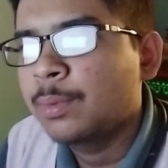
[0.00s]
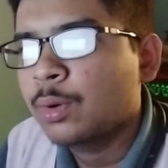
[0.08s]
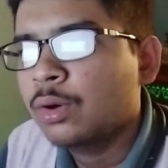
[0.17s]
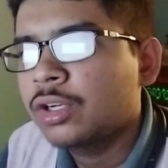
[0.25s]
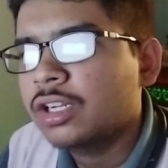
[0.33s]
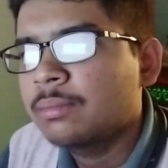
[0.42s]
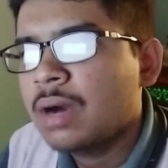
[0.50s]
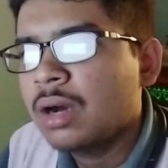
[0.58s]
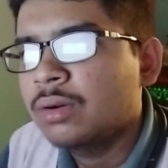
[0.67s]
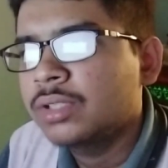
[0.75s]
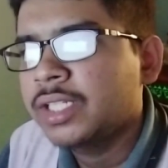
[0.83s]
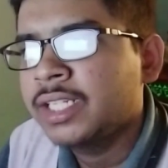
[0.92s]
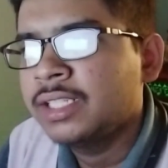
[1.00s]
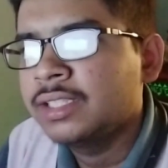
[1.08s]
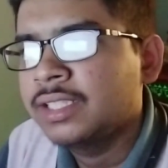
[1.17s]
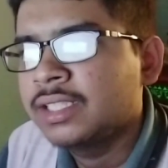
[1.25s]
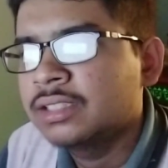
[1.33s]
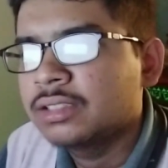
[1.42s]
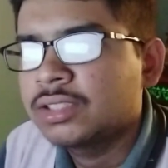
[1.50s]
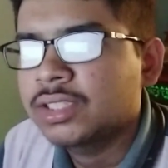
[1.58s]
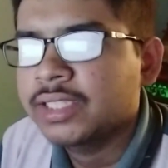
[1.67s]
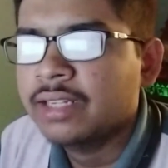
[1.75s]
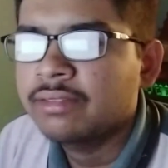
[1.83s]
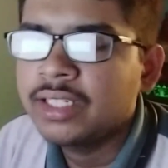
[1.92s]
brought about in these
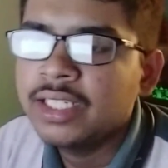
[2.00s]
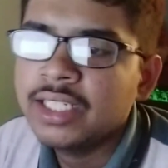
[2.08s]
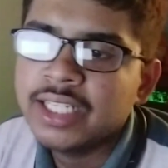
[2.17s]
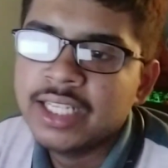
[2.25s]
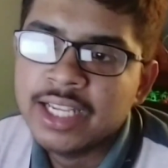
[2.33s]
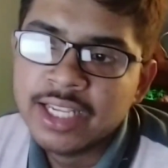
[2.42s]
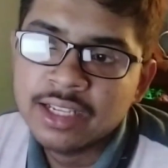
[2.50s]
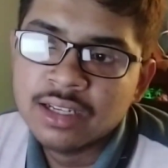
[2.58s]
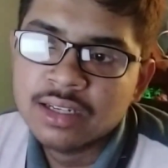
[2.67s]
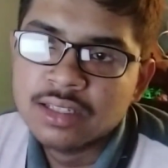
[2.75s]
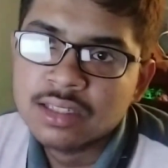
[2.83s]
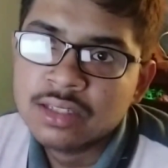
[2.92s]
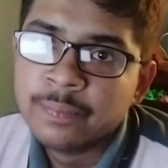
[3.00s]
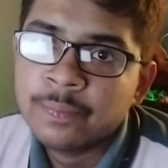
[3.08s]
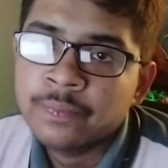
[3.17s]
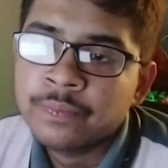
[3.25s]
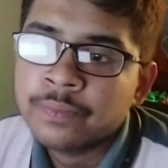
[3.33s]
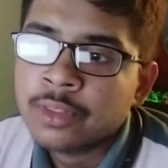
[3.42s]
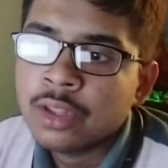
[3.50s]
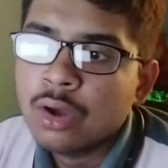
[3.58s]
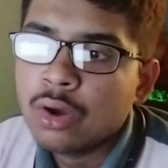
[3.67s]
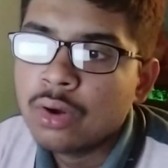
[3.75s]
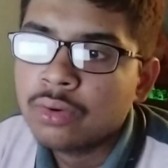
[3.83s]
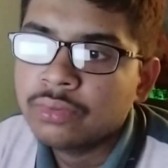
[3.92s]
70 years
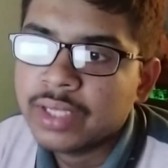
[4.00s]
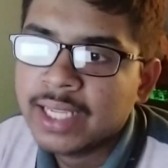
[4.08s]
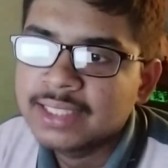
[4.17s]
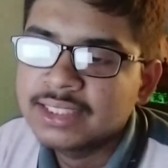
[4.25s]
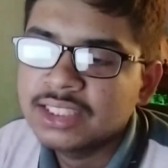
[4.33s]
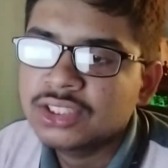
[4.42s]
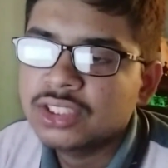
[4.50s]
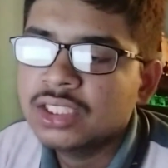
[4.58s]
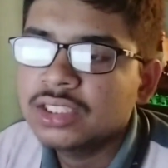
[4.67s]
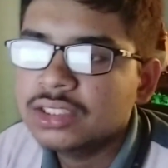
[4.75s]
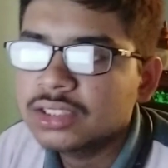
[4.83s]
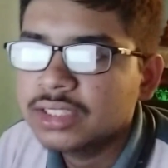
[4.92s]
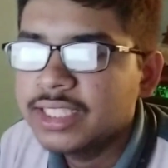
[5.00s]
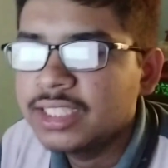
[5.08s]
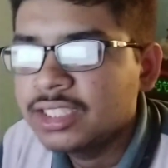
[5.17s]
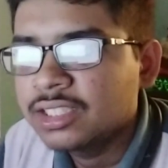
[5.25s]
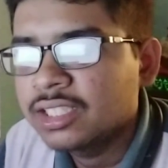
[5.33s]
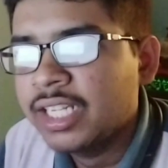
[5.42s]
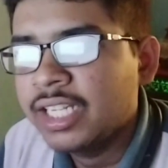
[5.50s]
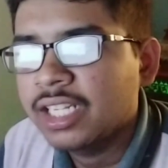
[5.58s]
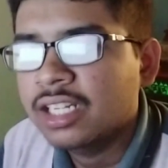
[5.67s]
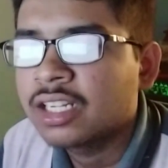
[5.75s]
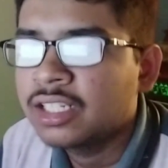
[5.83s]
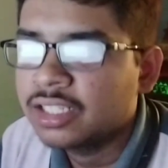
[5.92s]
of existence in the
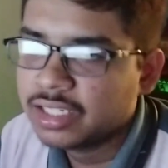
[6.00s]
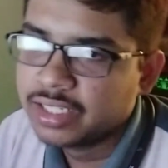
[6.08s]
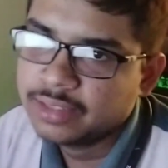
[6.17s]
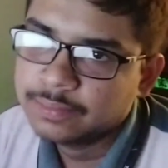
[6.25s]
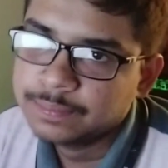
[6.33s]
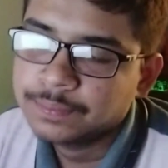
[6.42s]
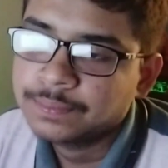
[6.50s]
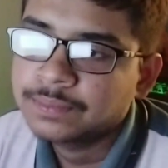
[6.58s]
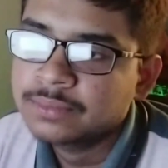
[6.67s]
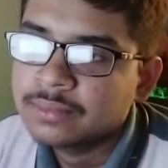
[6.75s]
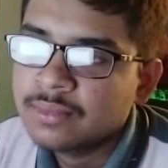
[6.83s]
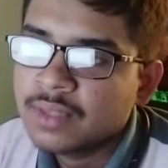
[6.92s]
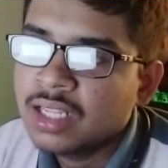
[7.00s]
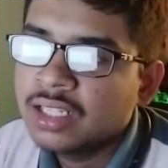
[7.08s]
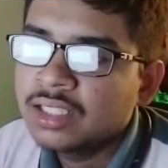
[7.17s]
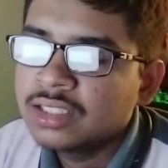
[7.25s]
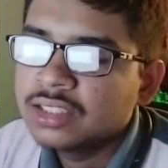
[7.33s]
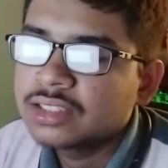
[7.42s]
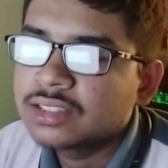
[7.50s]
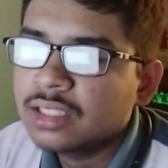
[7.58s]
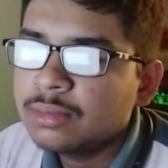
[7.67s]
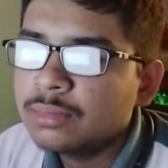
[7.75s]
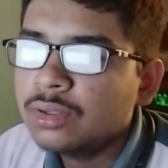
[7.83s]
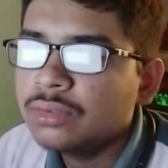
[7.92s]
country.
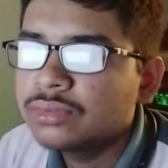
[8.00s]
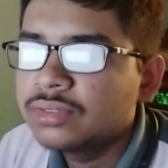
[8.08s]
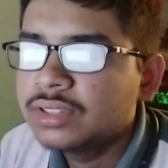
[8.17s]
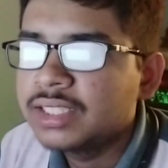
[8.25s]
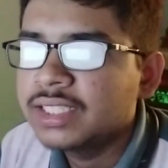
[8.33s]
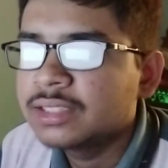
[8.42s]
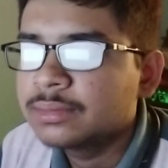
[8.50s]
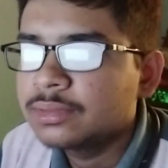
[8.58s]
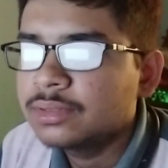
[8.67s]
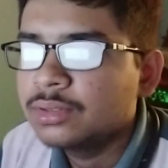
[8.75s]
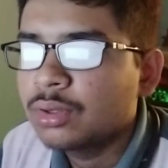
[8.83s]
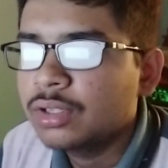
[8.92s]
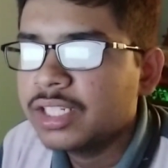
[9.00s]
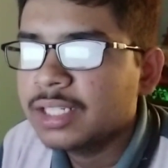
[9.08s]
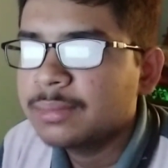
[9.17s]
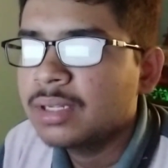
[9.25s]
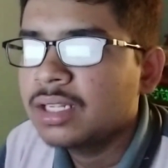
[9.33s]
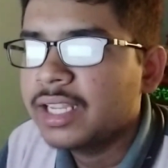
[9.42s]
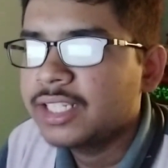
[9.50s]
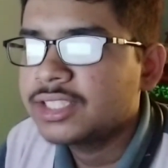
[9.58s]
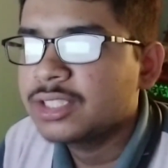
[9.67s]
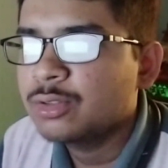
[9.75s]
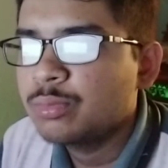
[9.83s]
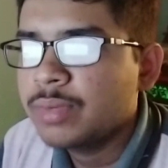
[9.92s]
Some of these notable
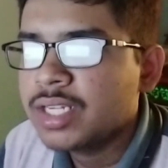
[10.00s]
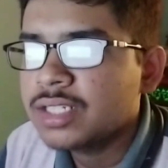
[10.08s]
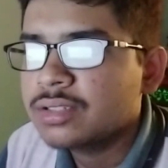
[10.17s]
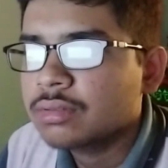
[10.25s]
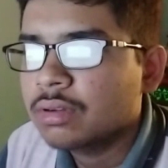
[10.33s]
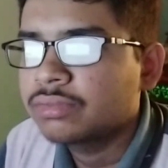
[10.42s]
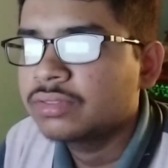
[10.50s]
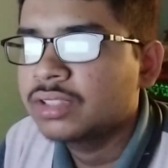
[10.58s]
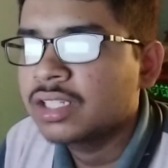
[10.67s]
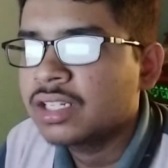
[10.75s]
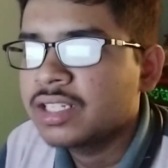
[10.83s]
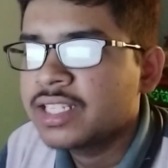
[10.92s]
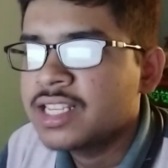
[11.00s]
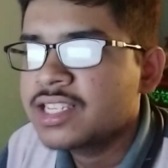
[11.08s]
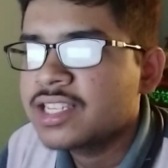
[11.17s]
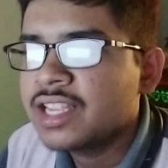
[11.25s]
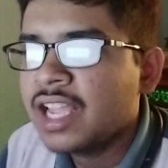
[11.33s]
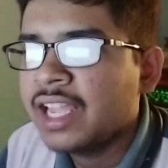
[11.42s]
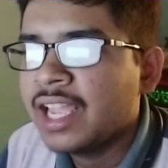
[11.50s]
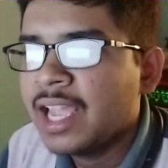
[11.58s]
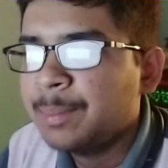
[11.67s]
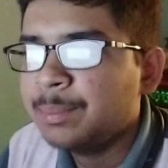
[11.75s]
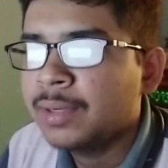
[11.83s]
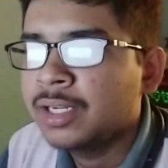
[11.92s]
achievements of the ECI
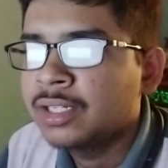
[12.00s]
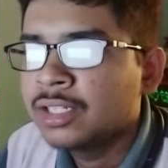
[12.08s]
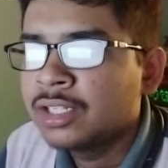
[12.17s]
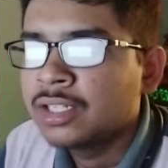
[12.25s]
happen